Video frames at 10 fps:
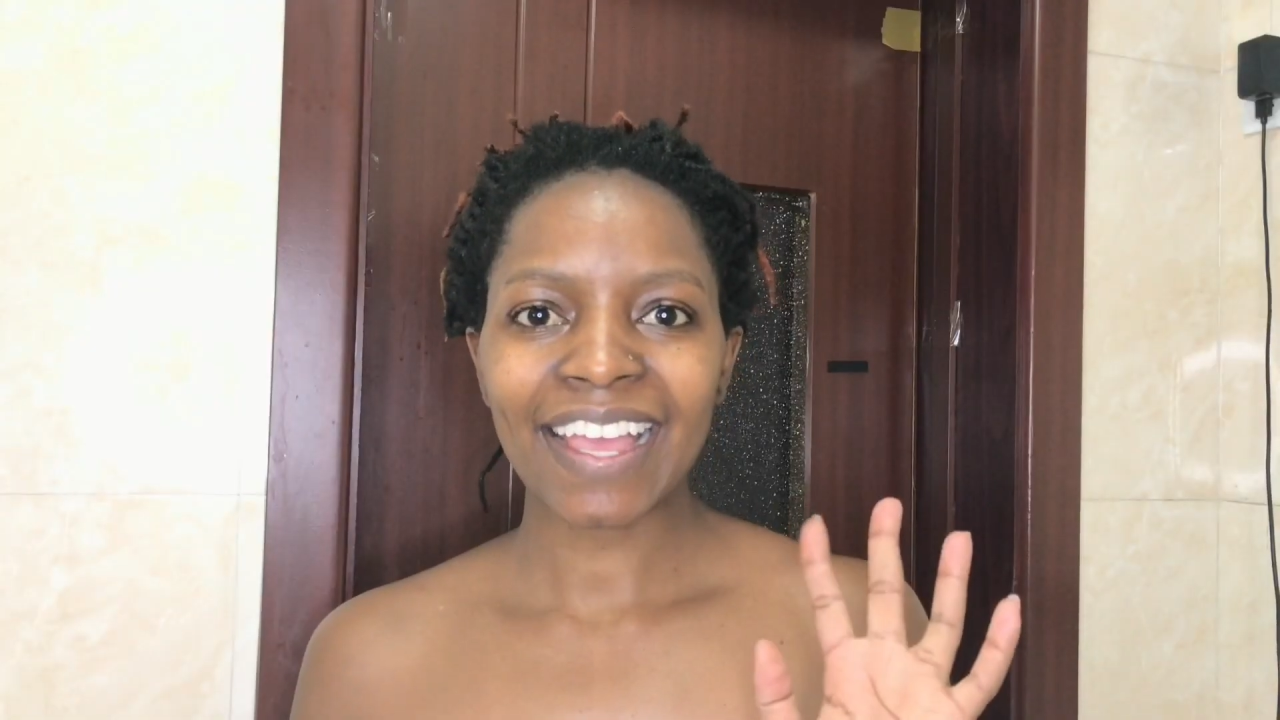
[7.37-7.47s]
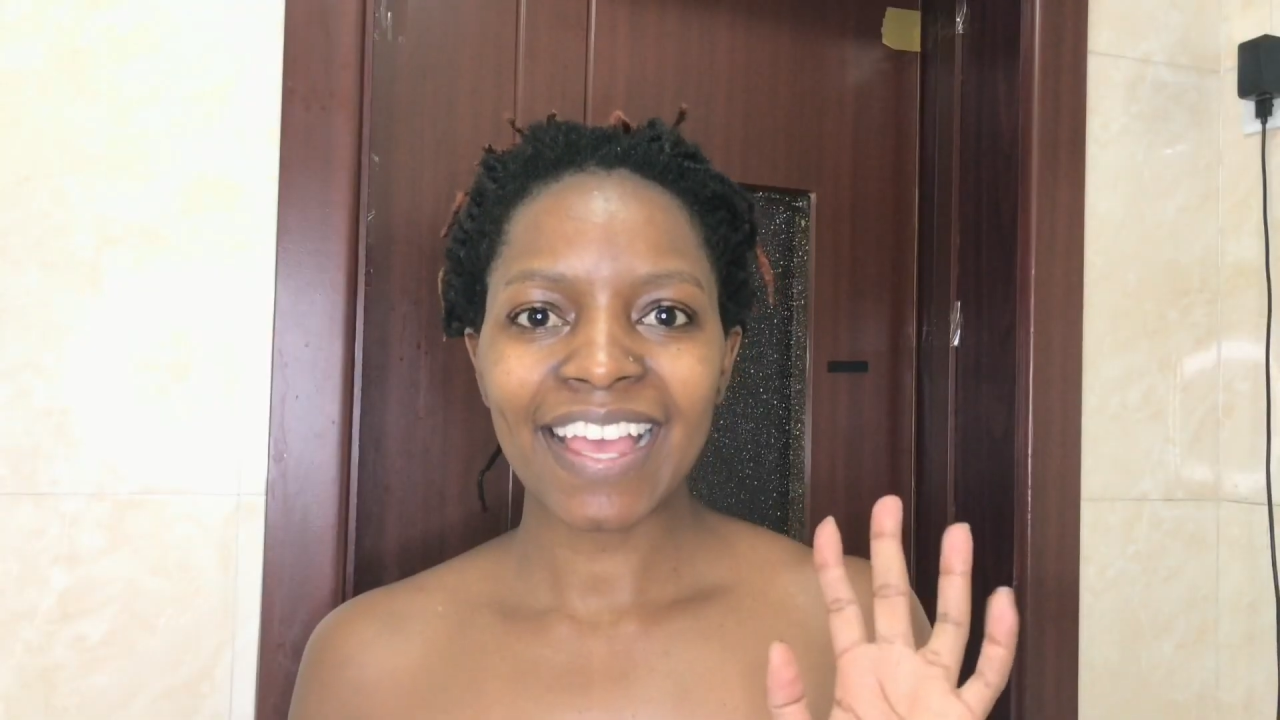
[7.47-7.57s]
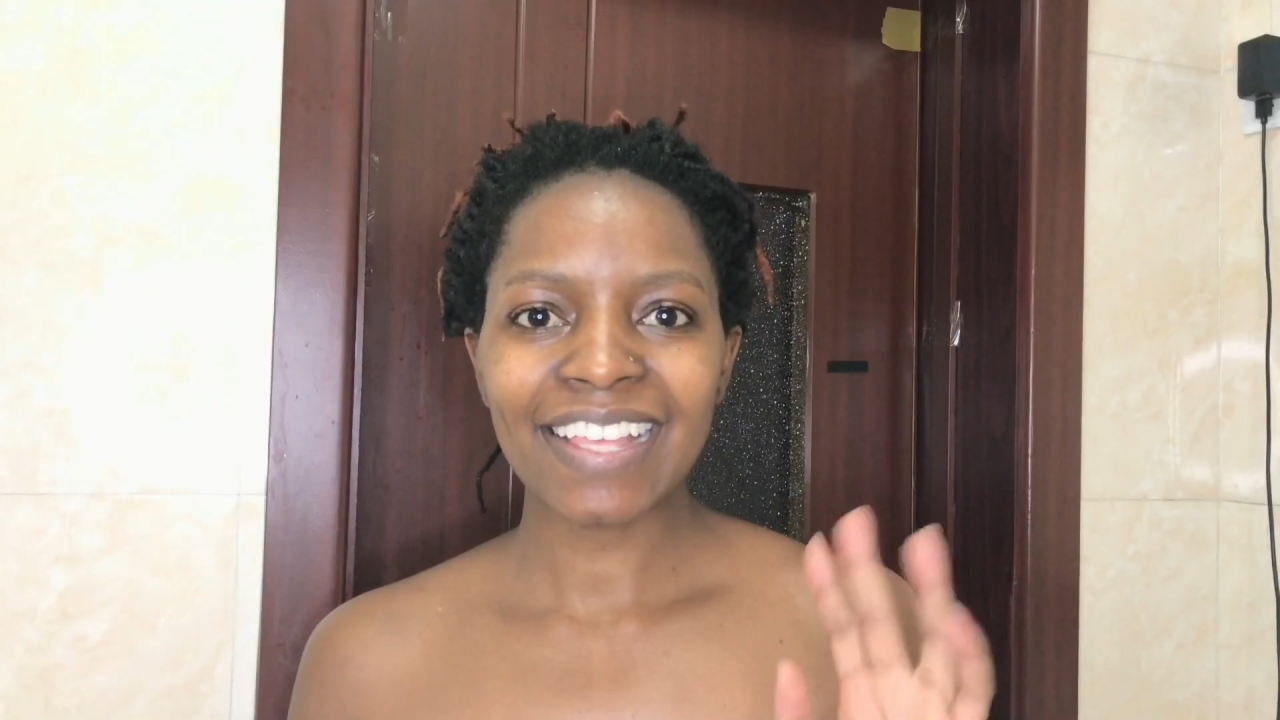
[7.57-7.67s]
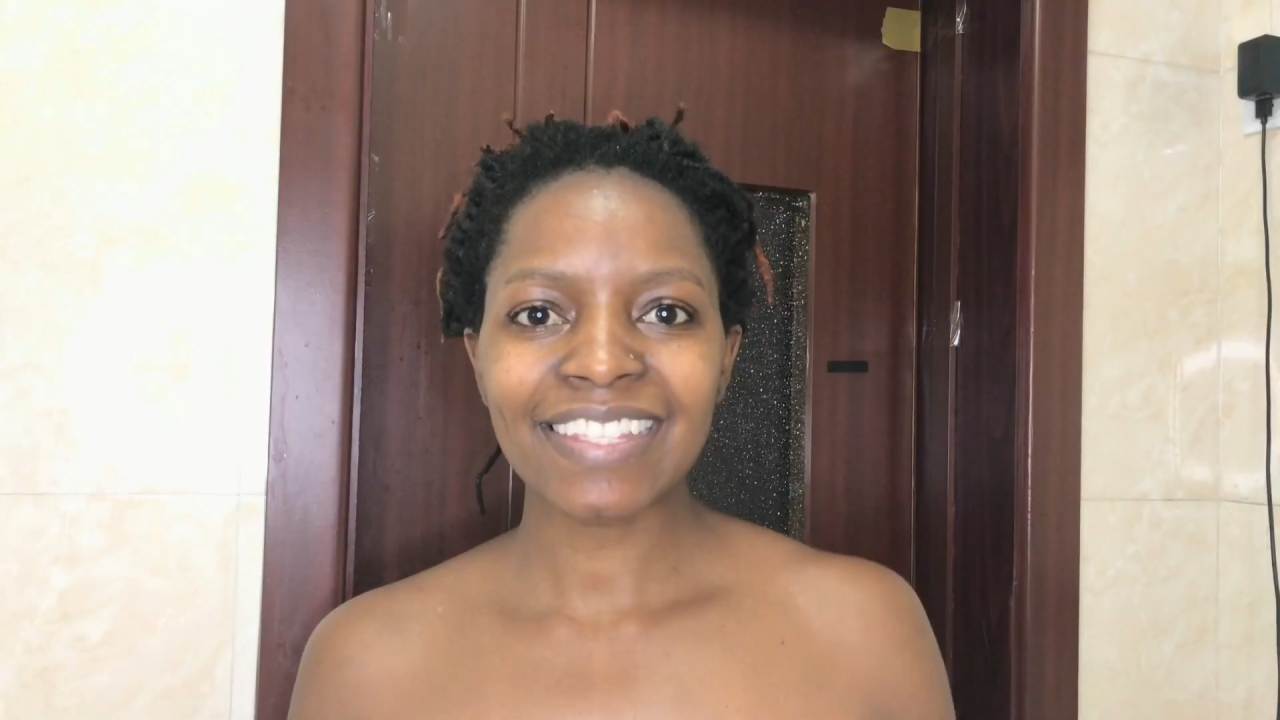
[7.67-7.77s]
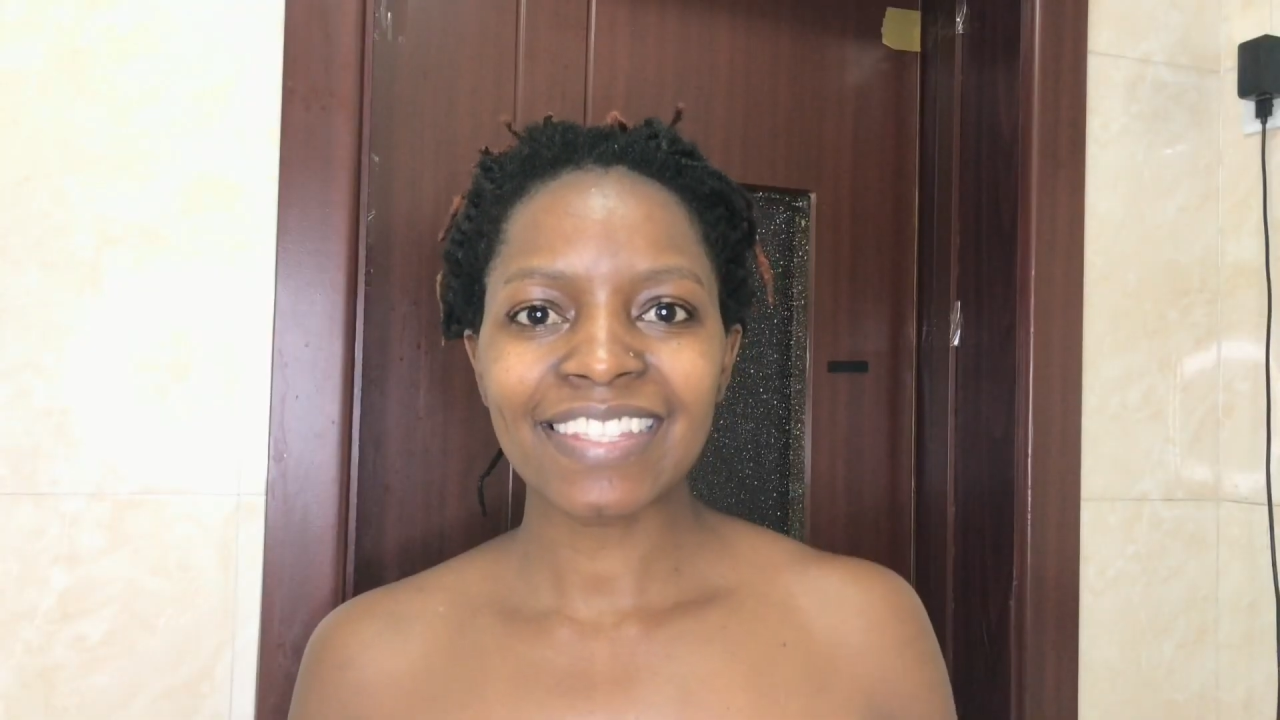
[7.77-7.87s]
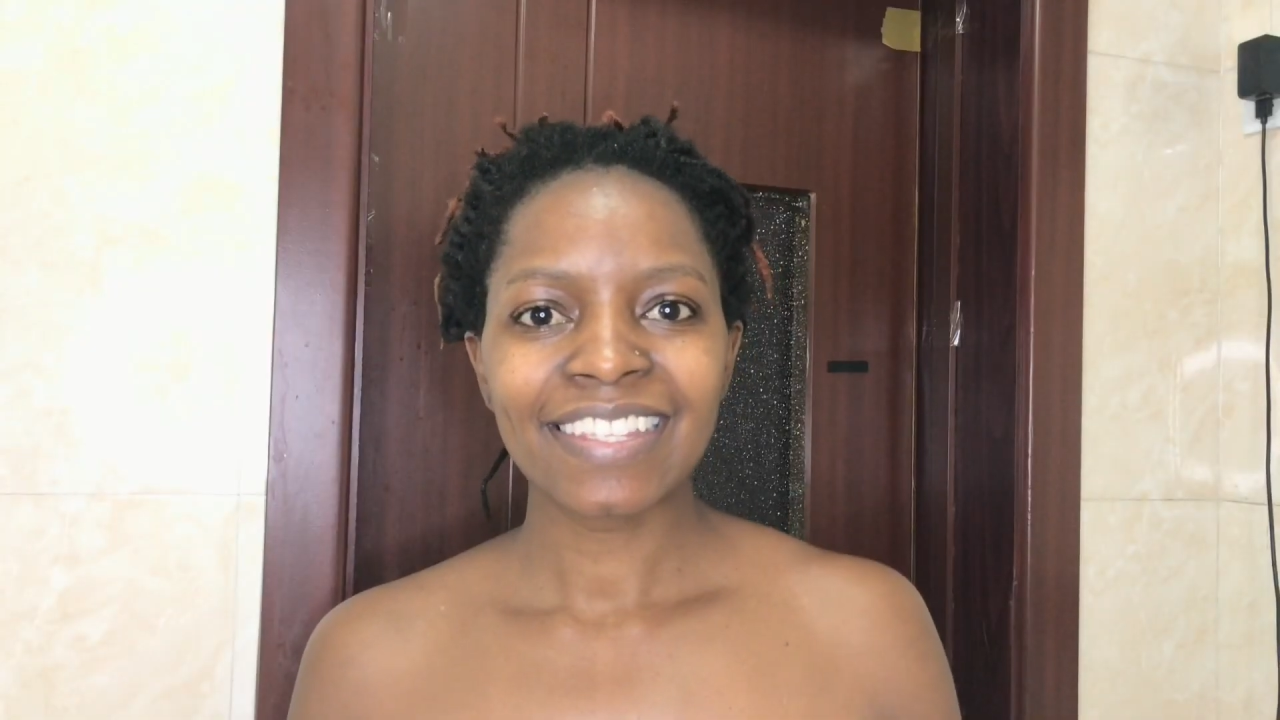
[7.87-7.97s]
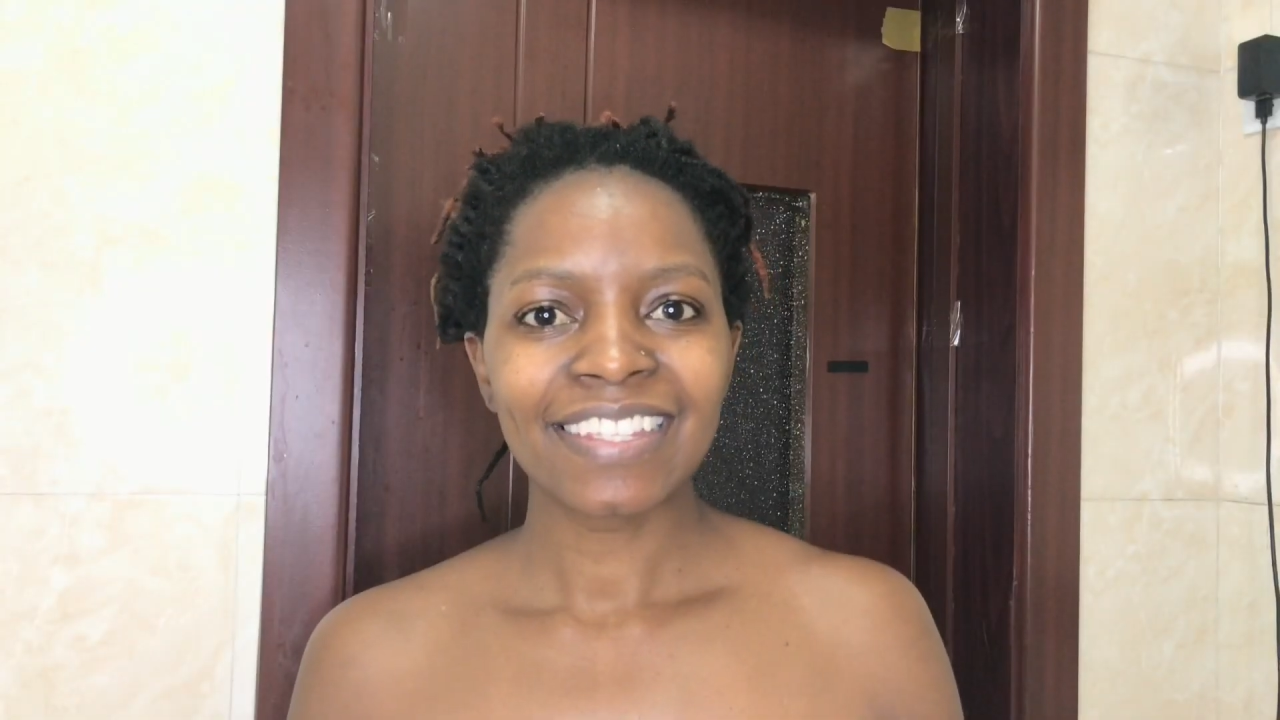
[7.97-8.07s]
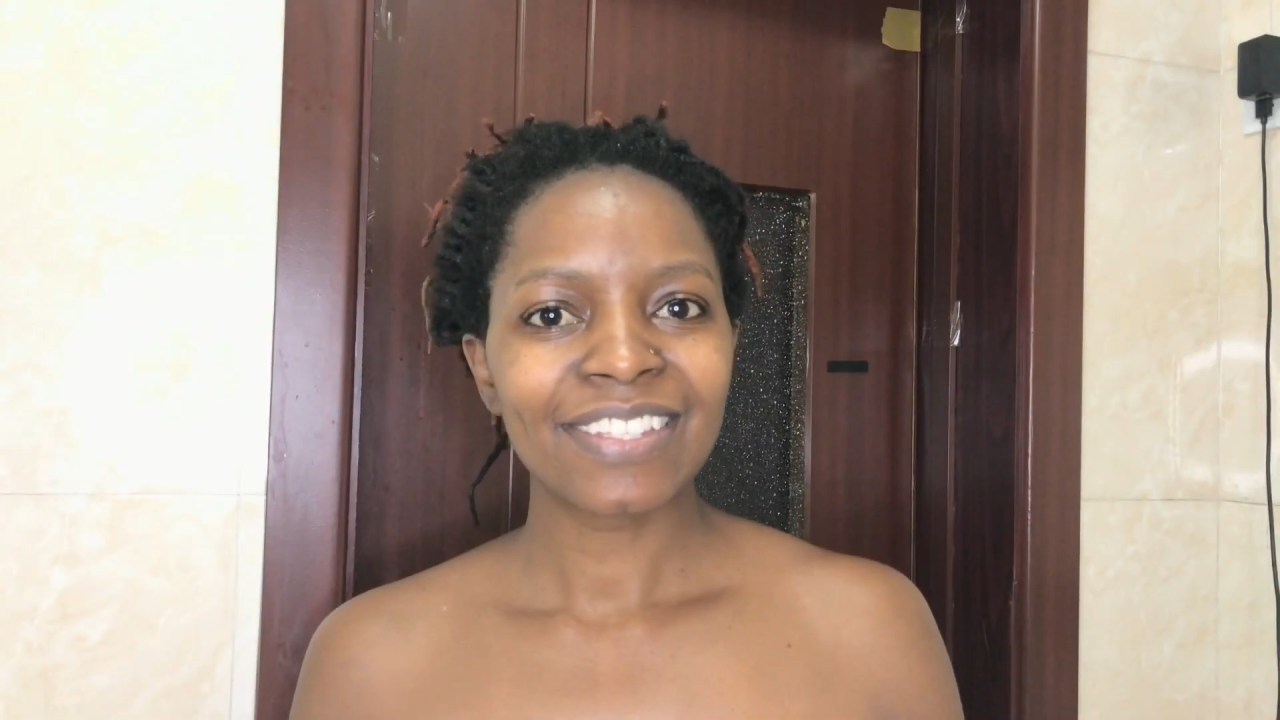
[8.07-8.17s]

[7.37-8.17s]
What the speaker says: guys,